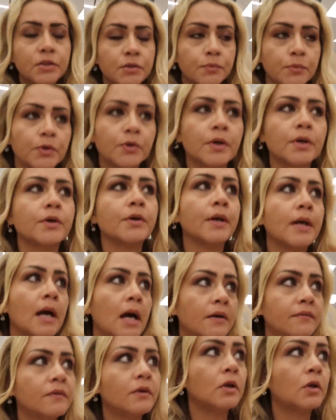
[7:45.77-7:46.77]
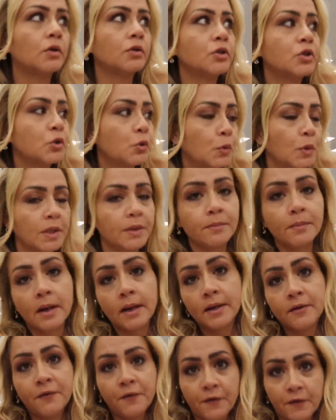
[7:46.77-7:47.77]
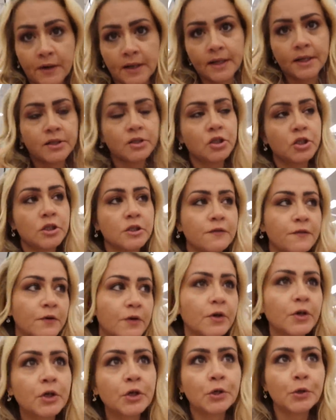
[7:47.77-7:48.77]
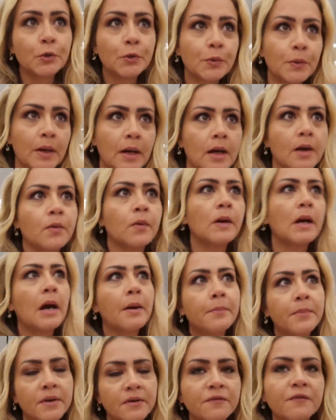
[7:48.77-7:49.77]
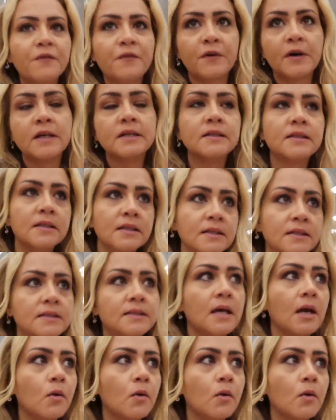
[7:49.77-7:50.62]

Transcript: tomorrow I'm gonna have lunch with my friend. She's from Cuba. We have been friends since